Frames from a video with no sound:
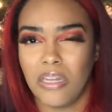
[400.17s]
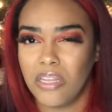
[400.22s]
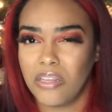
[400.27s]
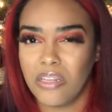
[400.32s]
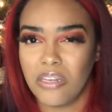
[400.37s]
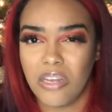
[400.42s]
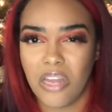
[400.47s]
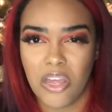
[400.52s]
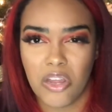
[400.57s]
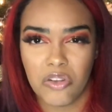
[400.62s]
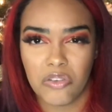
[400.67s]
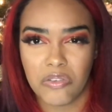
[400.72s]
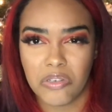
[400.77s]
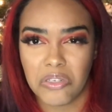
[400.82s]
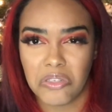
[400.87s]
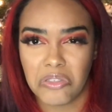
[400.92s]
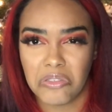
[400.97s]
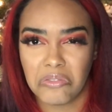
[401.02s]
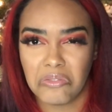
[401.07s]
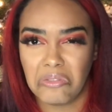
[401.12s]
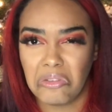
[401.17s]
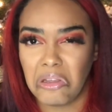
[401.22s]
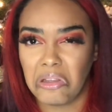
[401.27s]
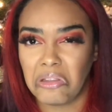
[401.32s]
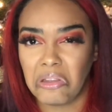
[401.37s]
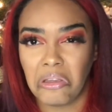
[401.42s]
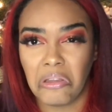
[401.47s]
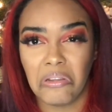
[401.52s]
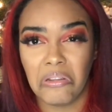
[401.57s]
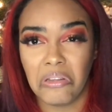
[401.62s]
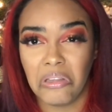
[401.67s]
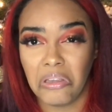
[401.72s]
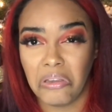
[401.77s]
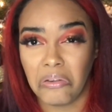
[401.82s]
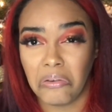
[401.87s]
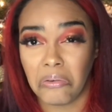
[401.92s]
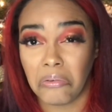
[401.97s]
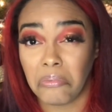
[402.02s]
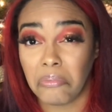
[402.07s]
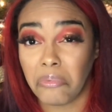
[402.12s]
dangerous, nothing illegal,
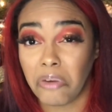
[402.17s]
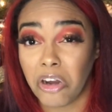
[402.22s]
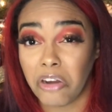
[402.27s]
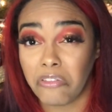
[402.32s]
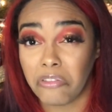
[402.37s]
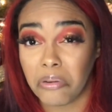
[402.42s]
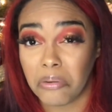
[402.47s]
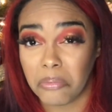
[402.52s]
preferably.